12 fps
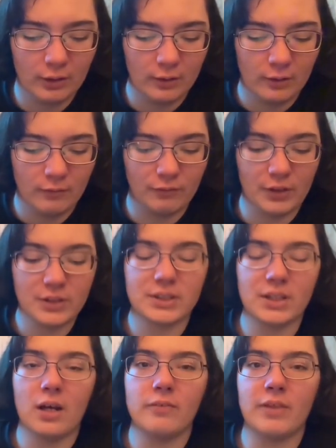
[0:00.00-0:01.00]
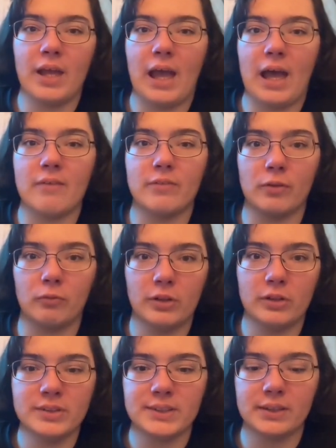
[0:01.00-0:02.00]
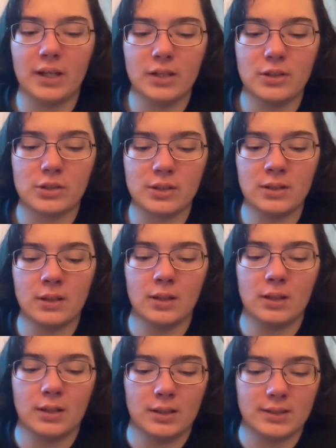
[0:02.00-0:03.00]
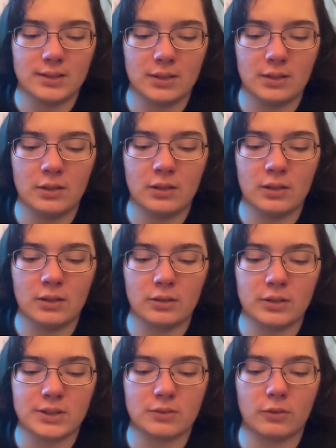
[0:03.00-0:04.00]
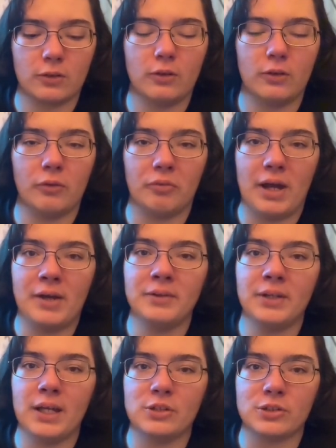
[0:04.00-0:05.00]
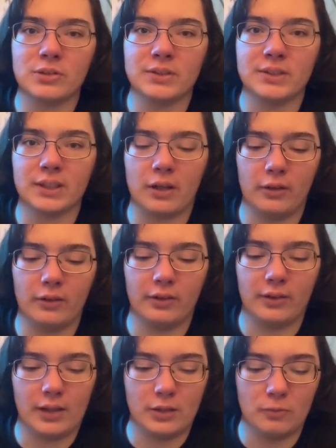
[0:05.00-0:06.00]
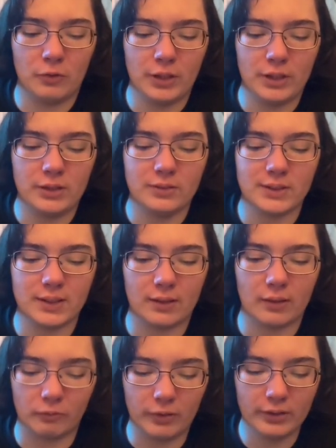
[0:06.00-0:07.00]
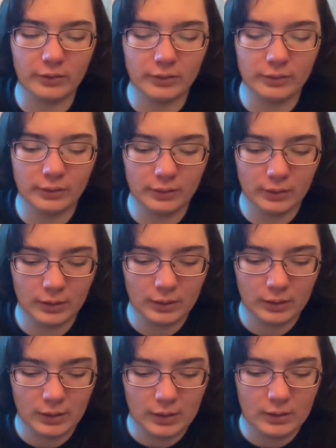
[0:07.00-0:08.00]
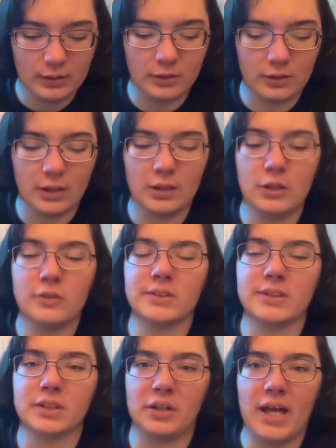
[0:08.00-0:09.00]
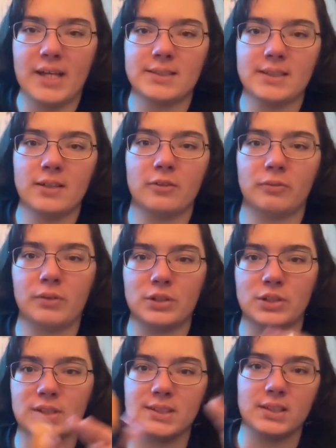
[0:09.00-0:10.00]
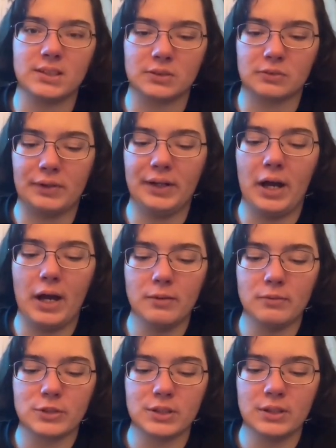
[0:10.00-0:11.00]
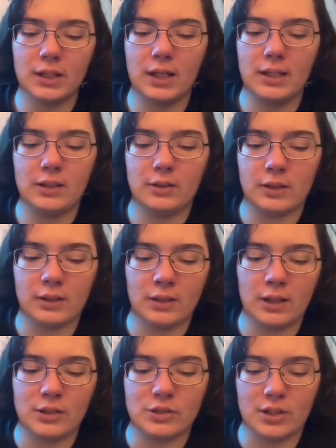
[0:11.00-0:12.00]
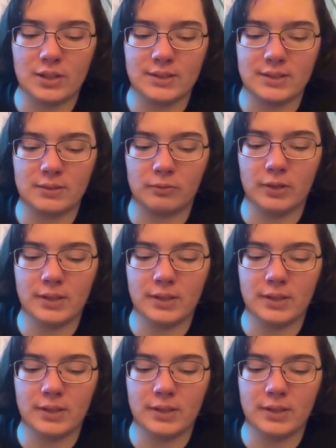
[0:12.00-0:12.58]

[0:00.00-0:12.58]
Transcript: First off, they have the wheel selection. So you can scroll around and choose the color that you want using the wheel. You can use classic, which is the square option, and you can adjust what